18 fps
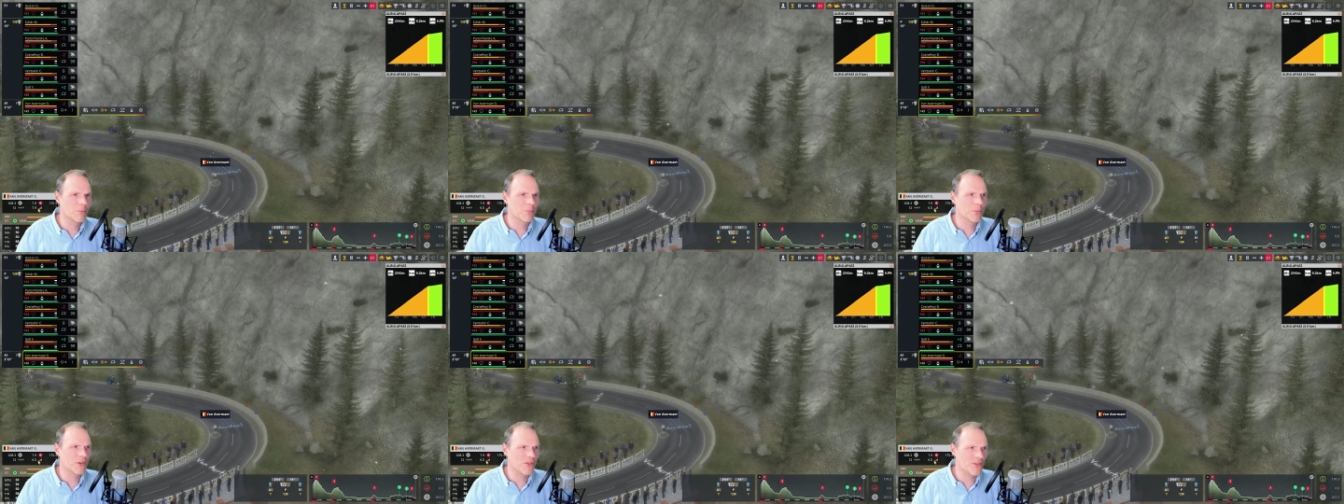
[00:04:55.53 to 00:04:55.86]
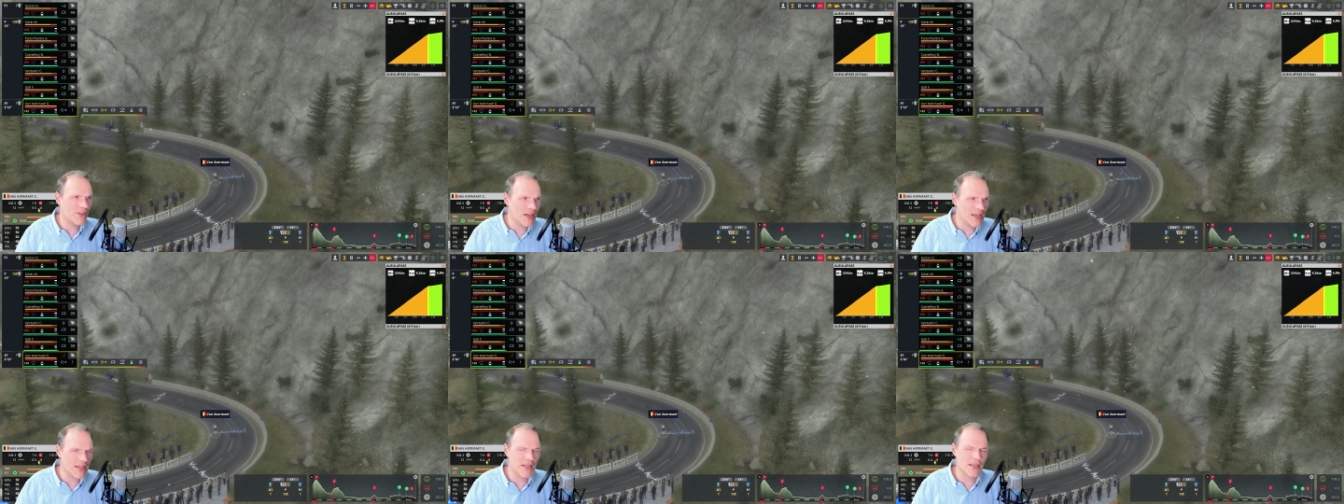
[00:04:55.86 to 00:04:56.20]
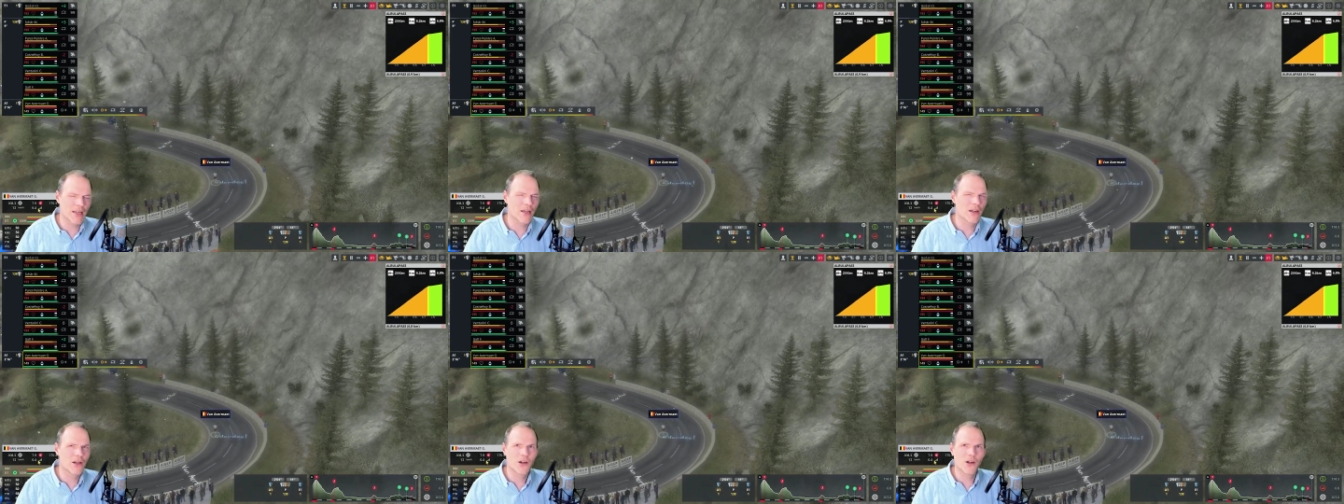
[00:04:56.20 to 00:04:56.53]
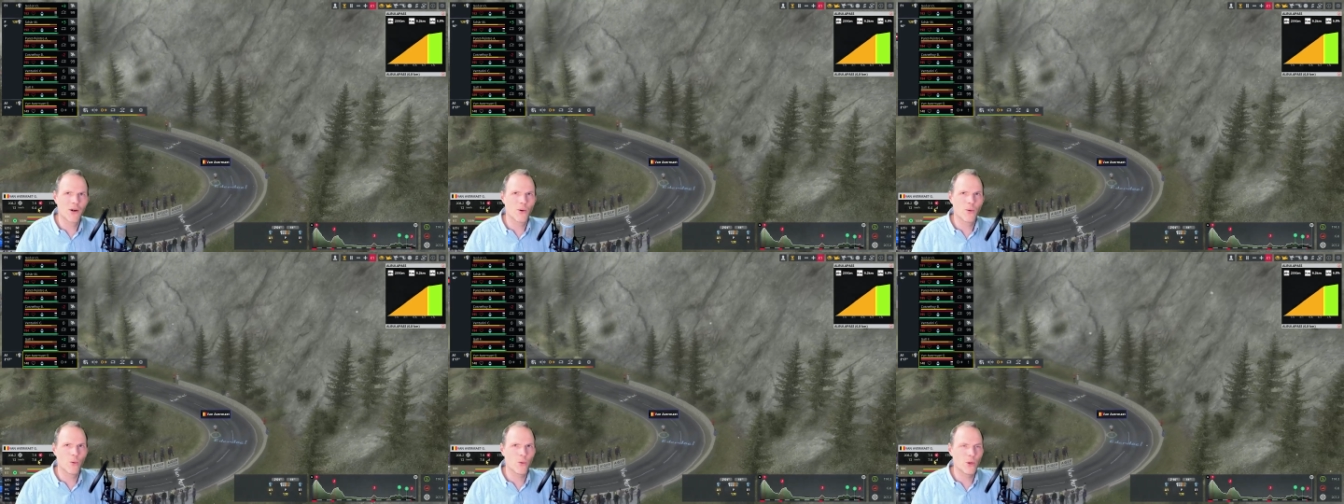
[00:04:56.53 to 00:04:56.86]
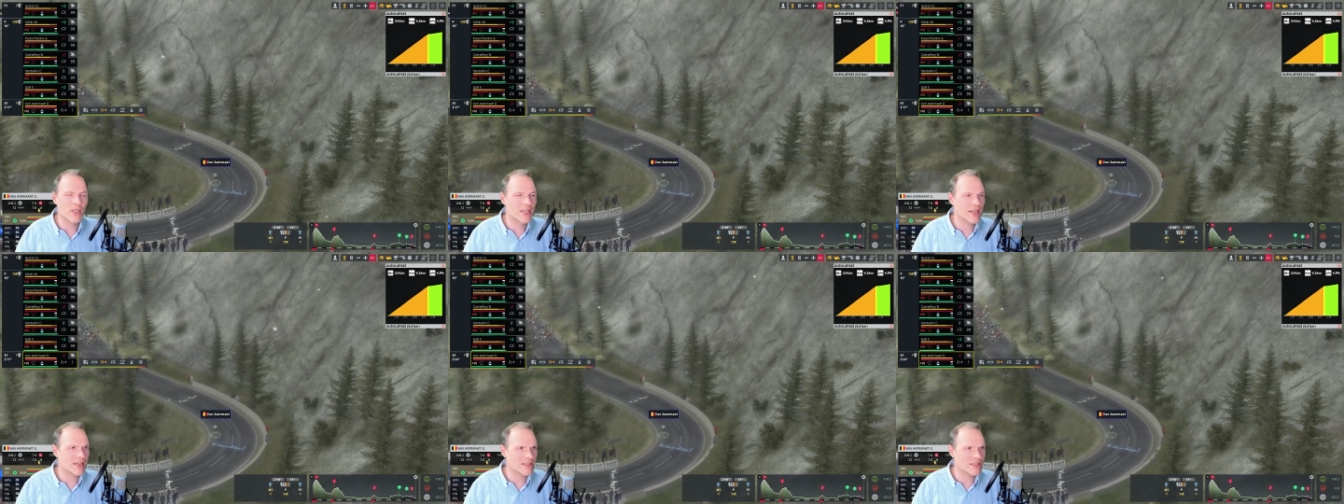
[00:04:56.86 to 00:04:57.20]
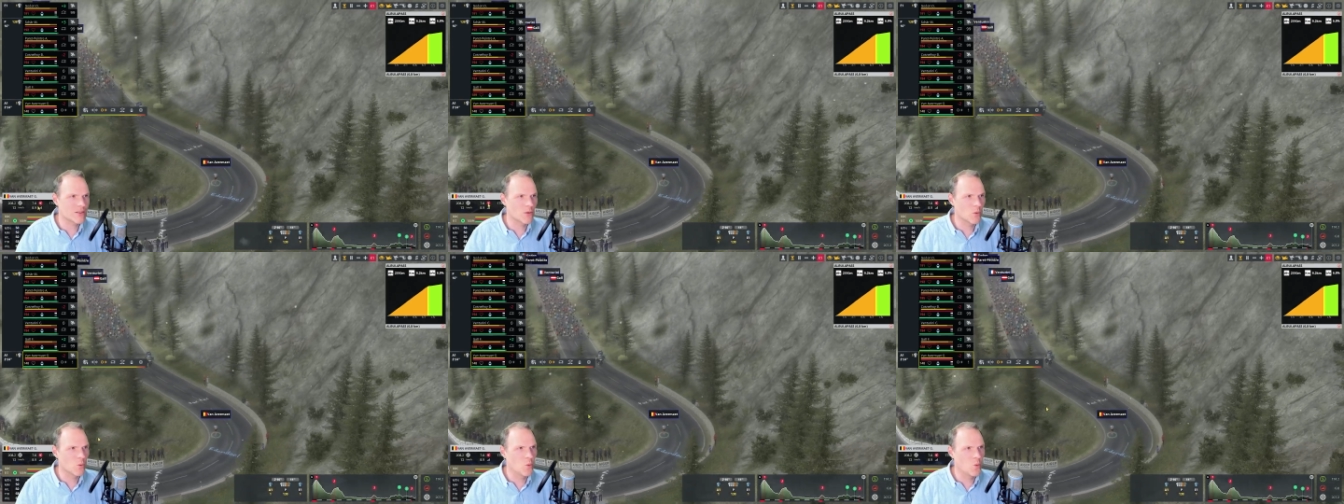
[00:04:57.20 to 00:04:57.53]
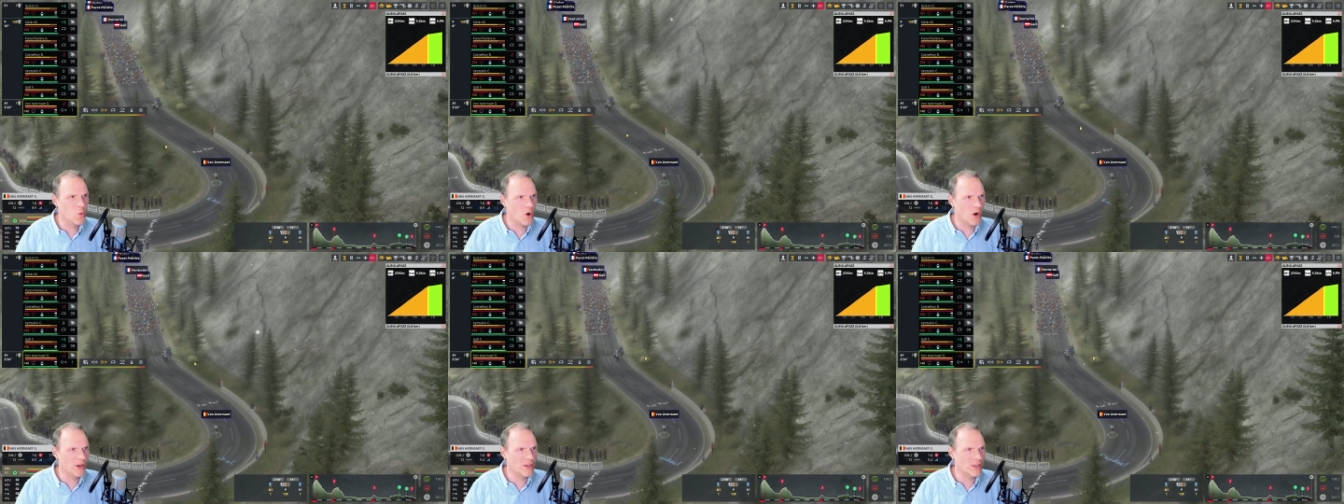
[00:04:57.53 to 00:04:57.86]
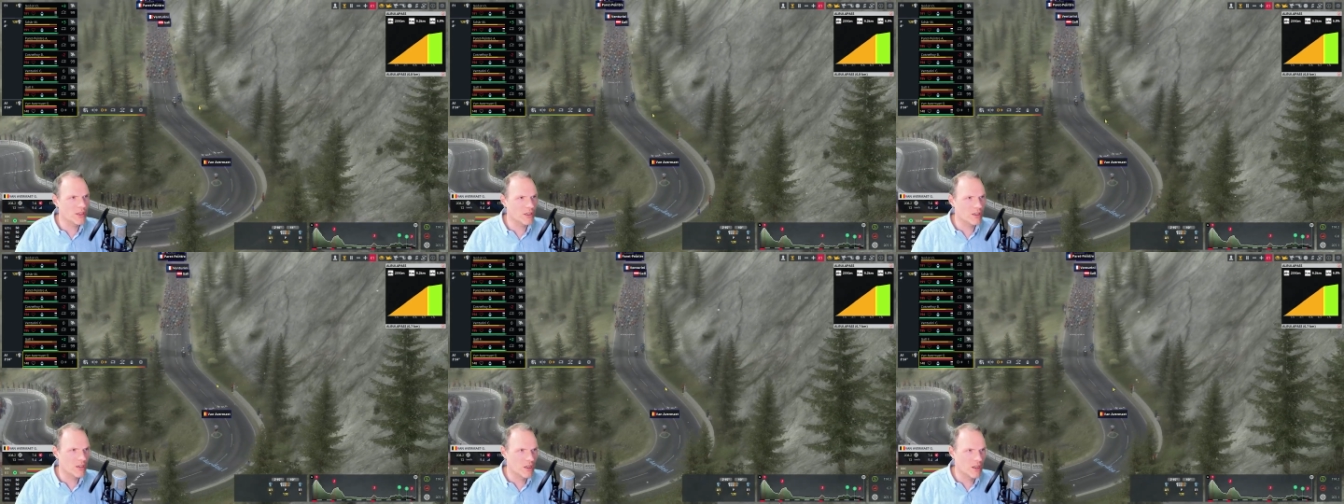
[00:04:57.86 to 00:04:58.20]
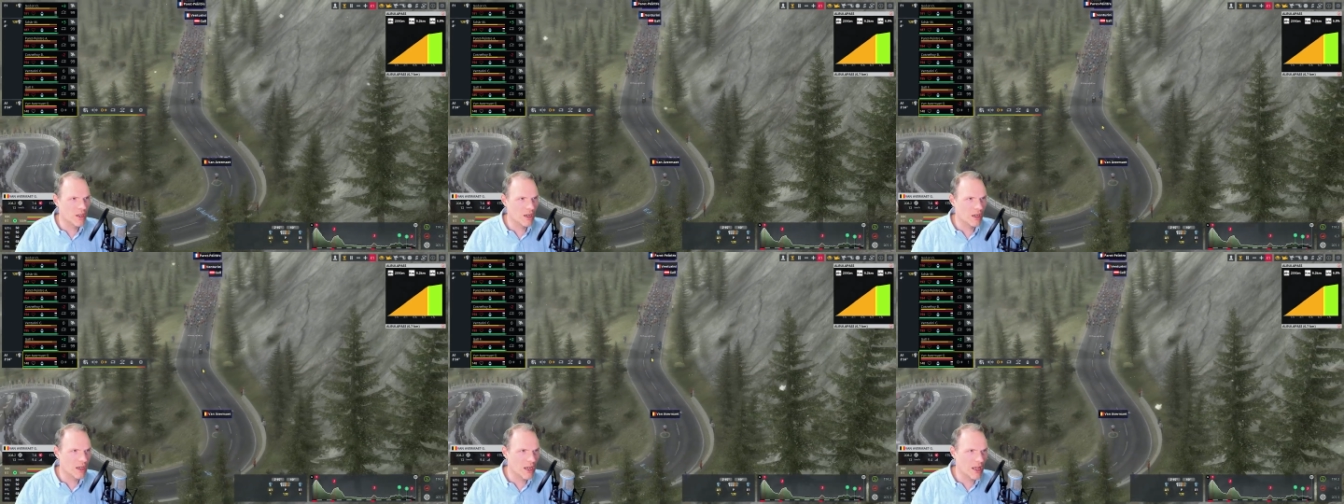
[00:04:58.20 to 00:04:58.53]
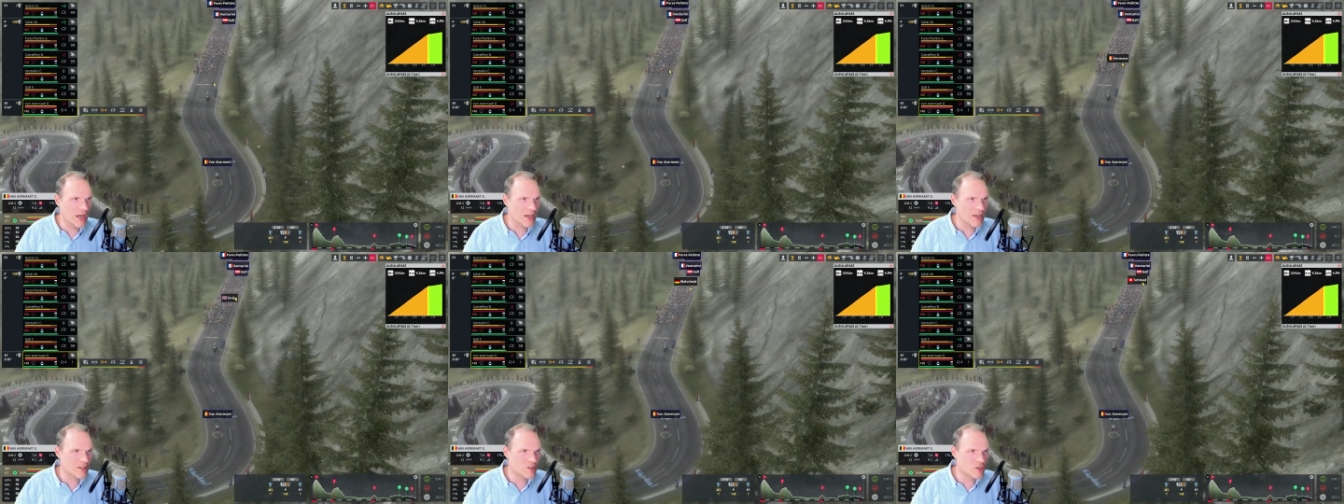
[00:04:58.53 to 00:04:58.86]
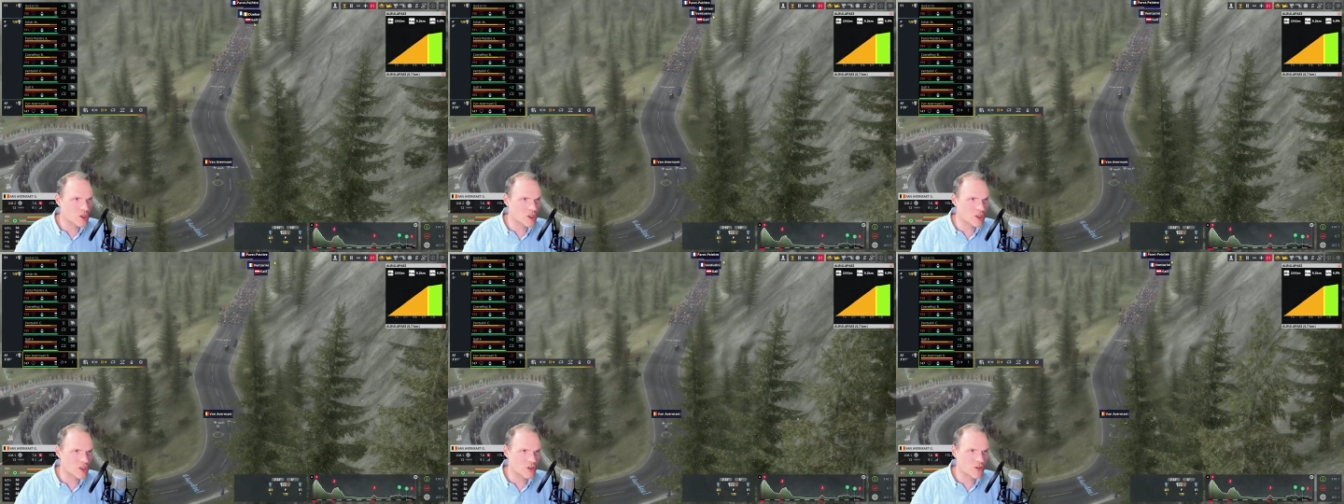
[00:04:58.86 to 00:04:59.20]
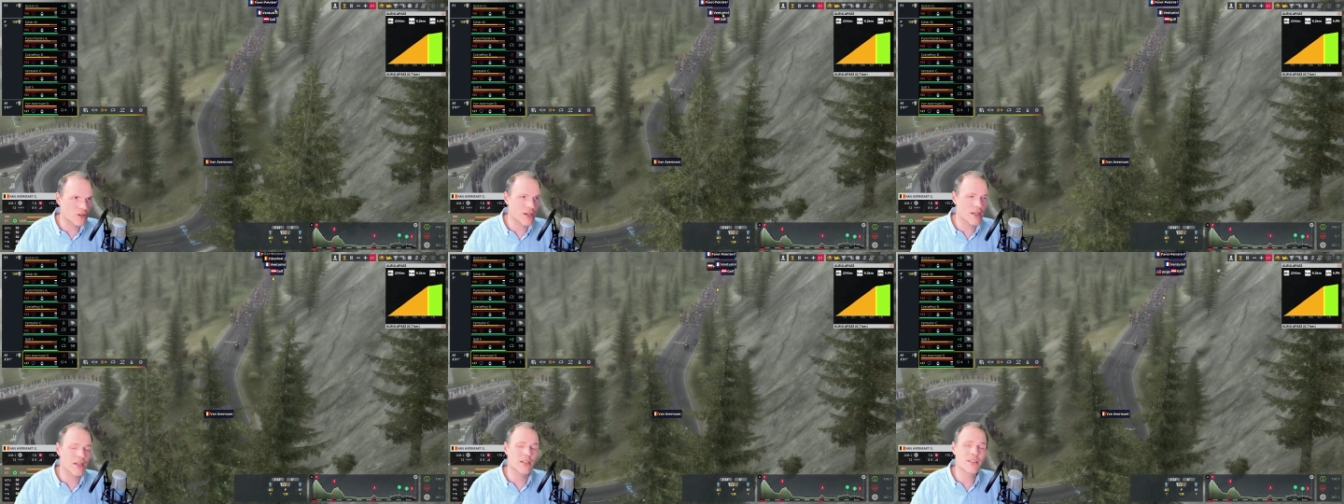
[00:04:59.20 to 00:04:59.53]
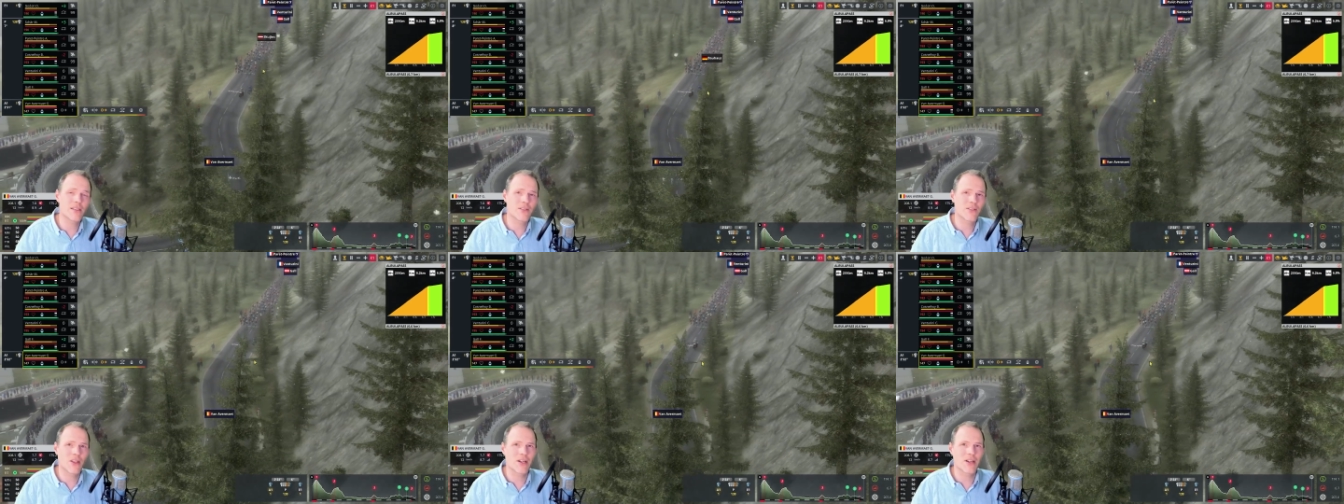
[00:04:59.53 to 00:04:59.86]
But then we get one large straight that